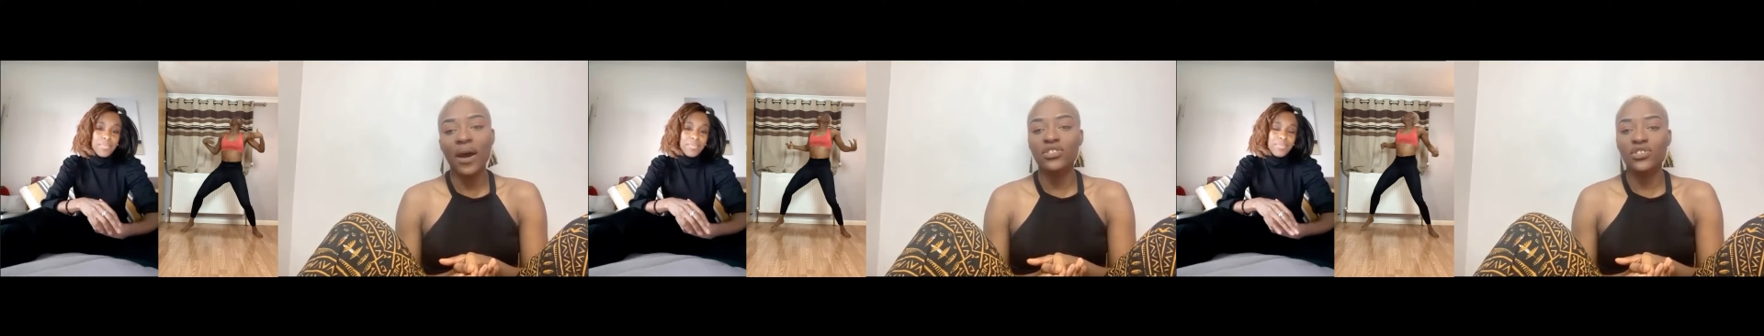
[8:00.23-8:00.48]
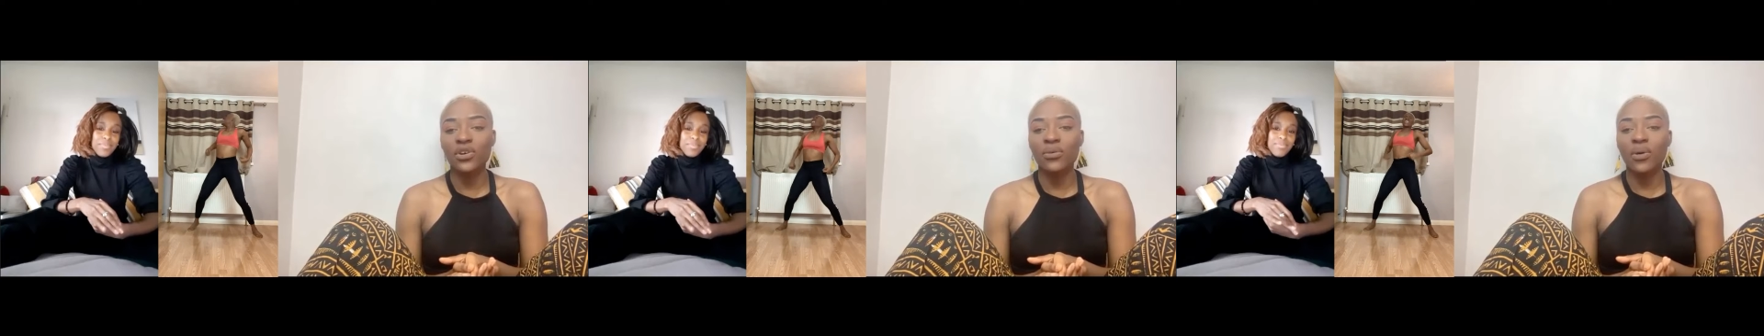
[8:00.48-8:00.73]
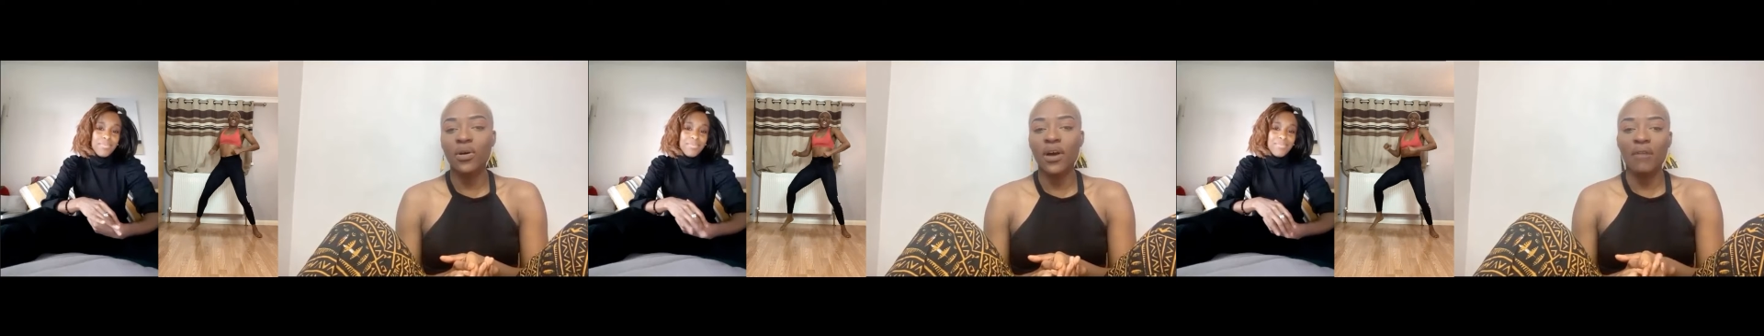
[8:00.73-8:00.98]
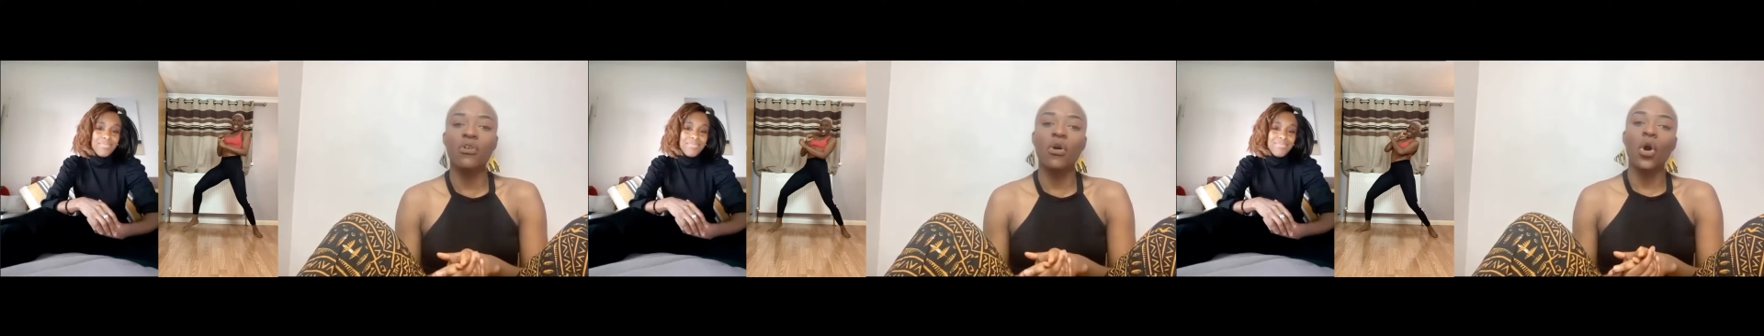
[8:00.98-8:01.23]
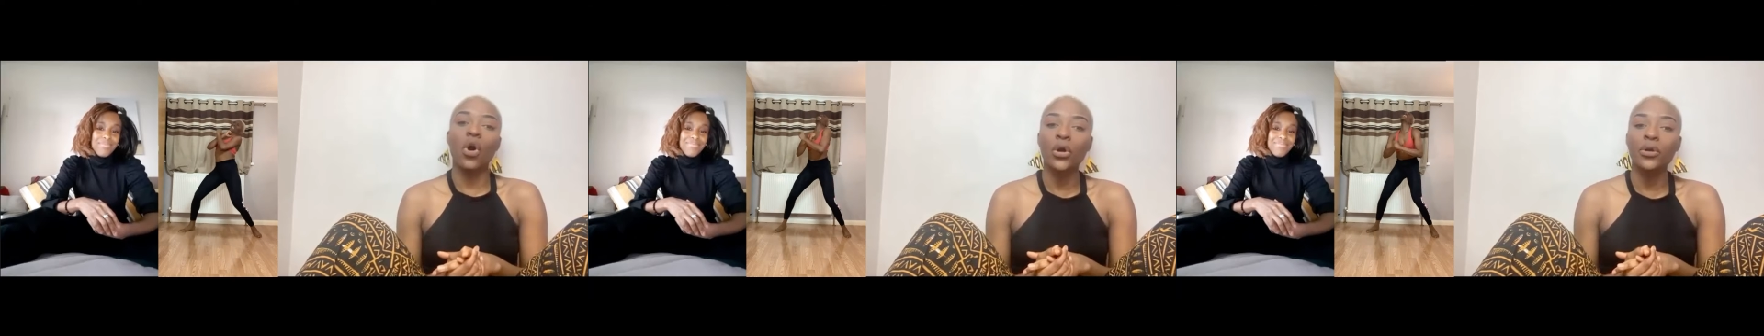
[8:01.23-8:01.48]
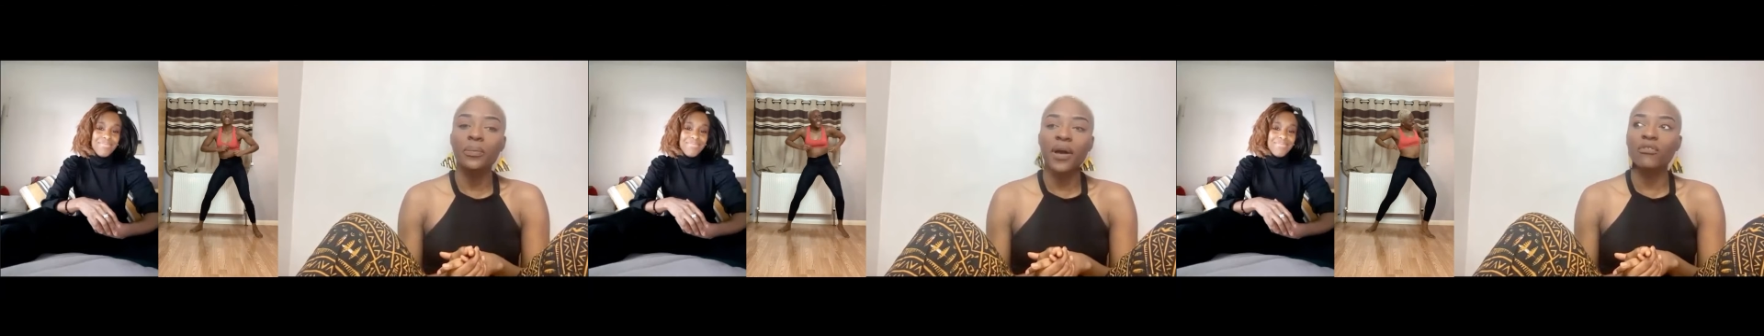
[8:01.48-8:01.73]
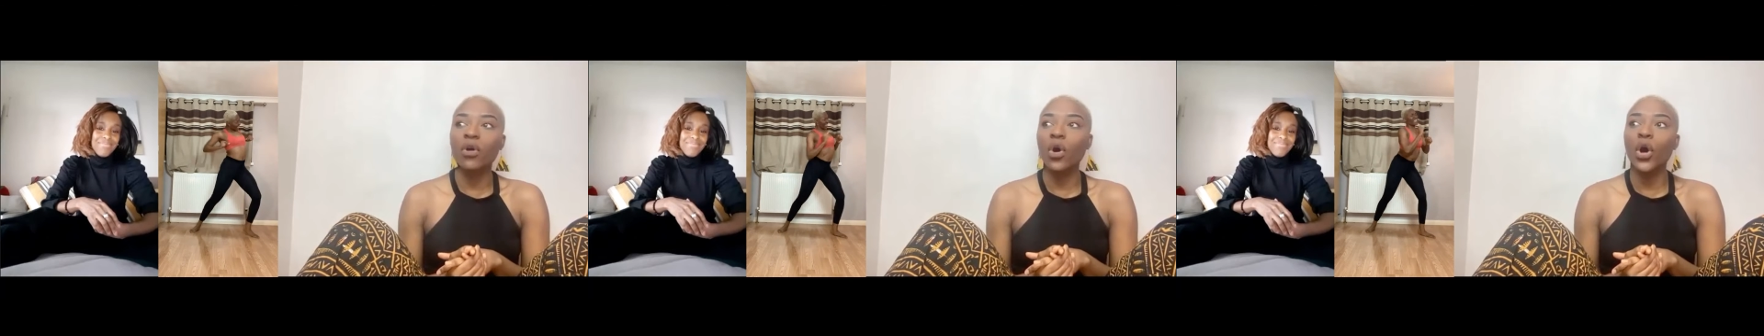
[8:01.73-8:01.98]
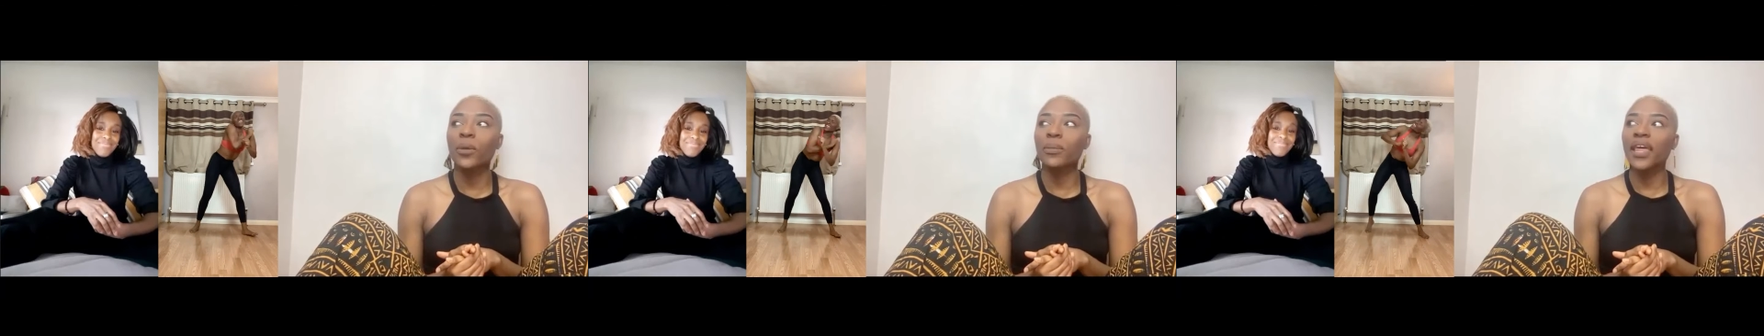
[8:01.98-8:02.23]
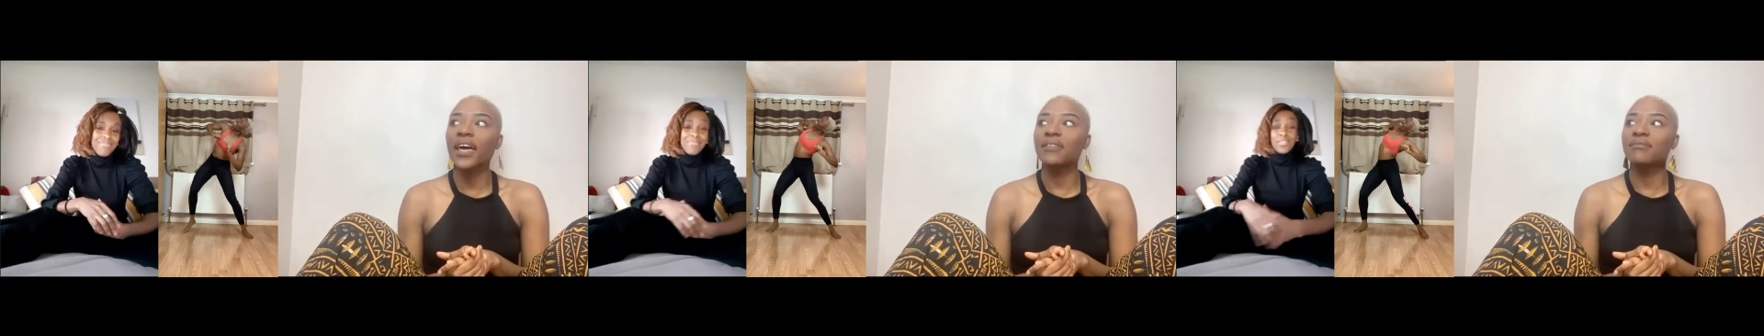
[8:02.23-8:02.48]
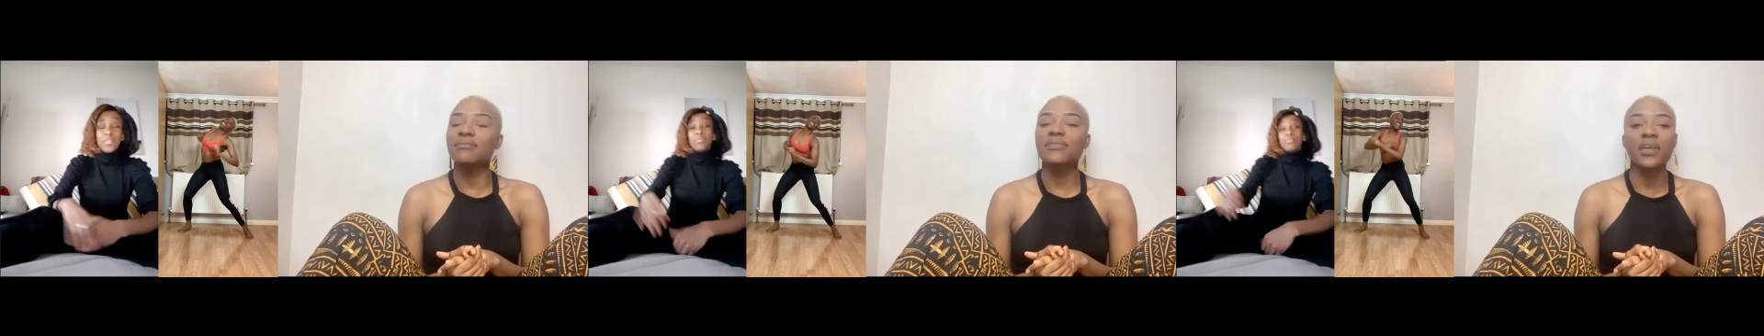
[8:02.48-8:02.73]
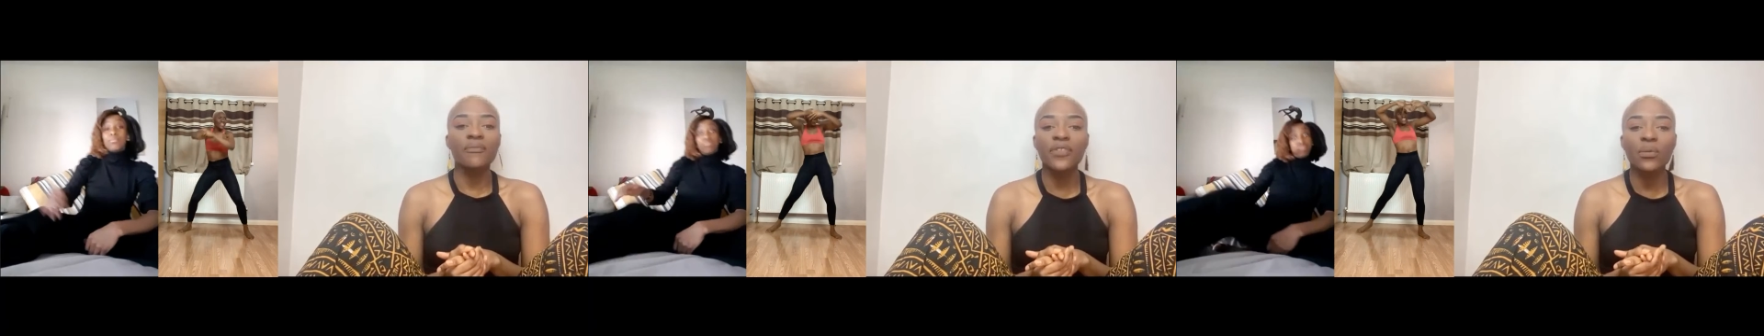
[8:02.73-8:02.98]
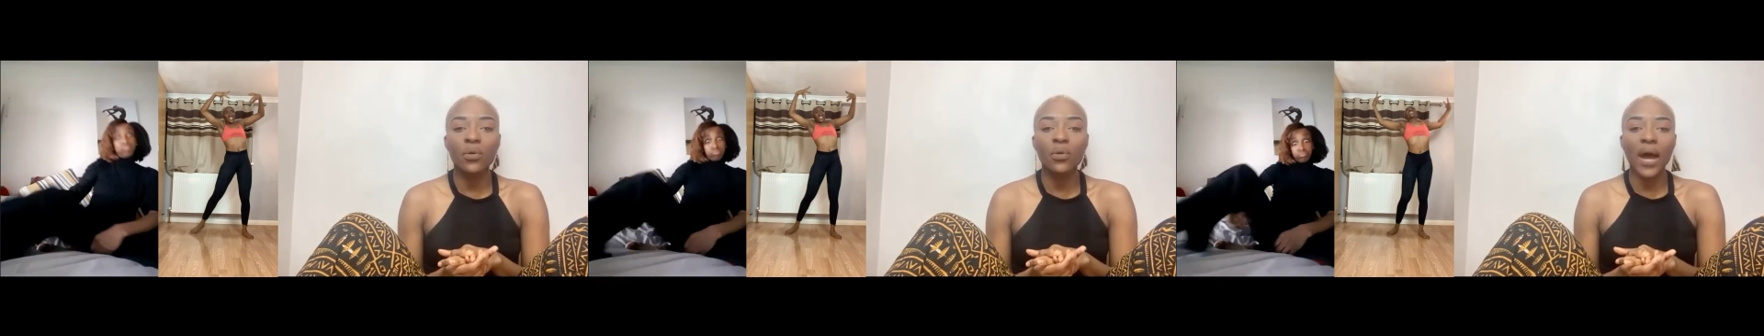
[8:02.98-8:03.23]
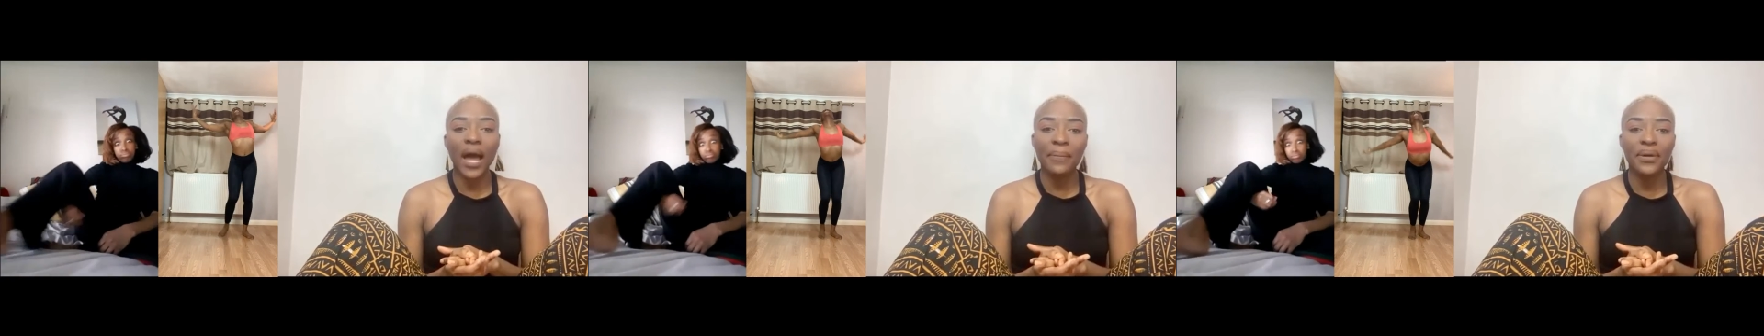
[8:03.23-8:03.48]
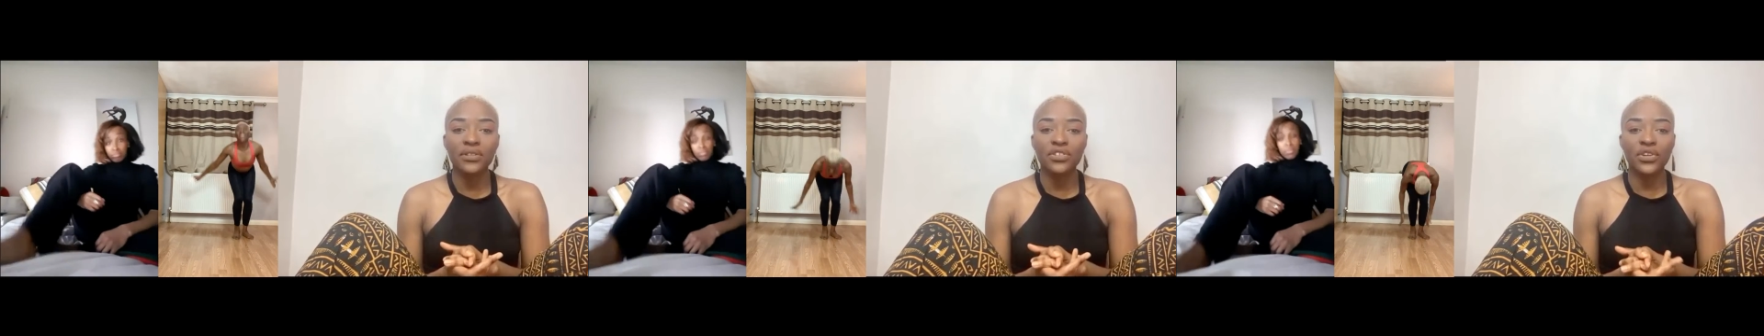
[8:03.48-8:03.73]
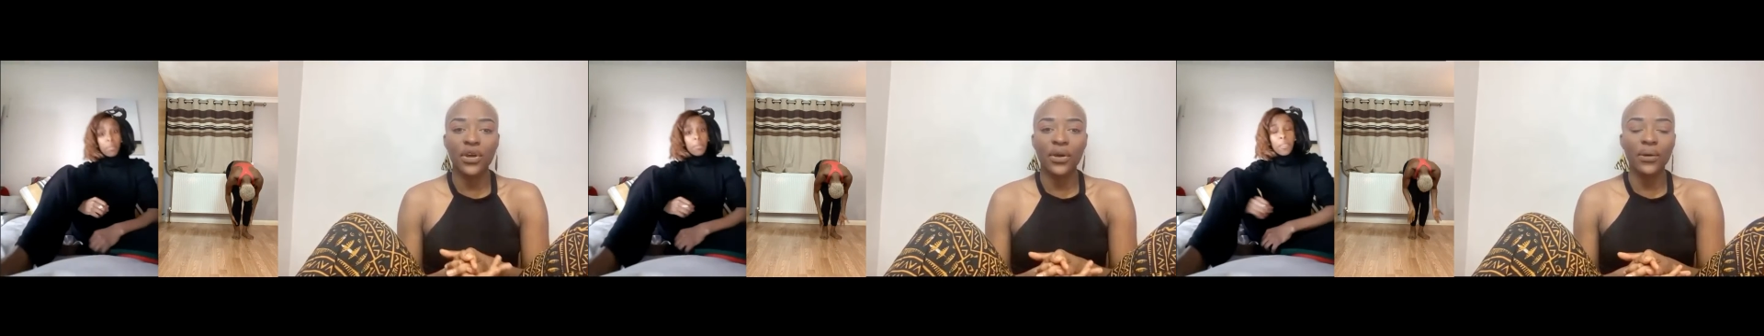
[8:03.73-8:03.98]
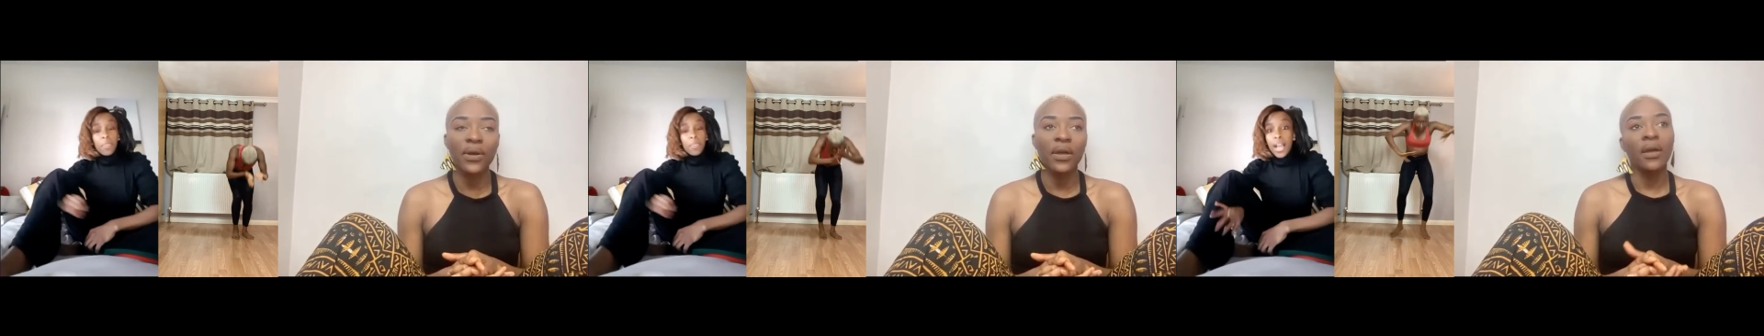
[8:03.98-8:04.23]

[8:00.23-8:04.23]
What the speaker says: do you know what, I've got hope that something will happen, you know.